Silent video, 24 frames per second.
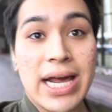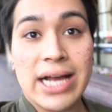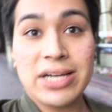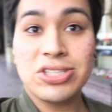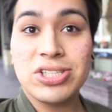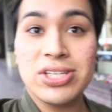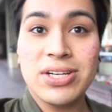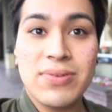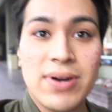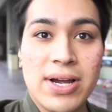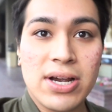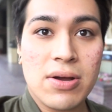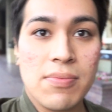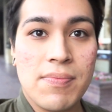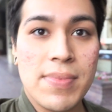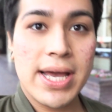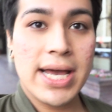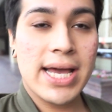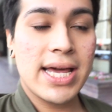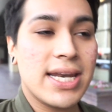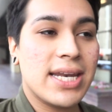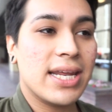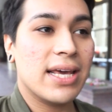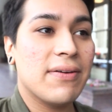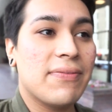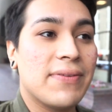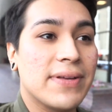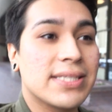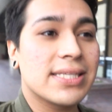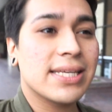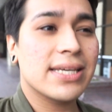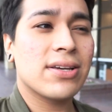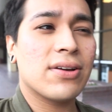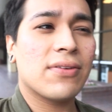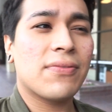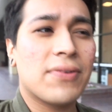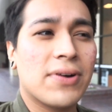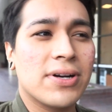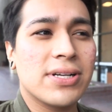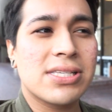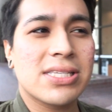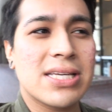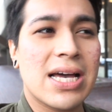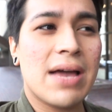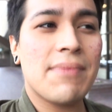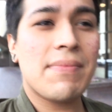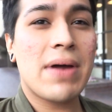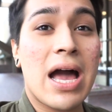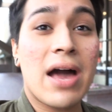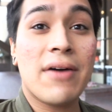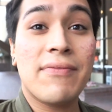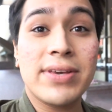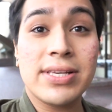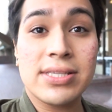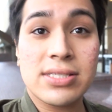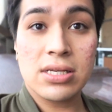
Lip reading: actually recommend, if it's like your first time, having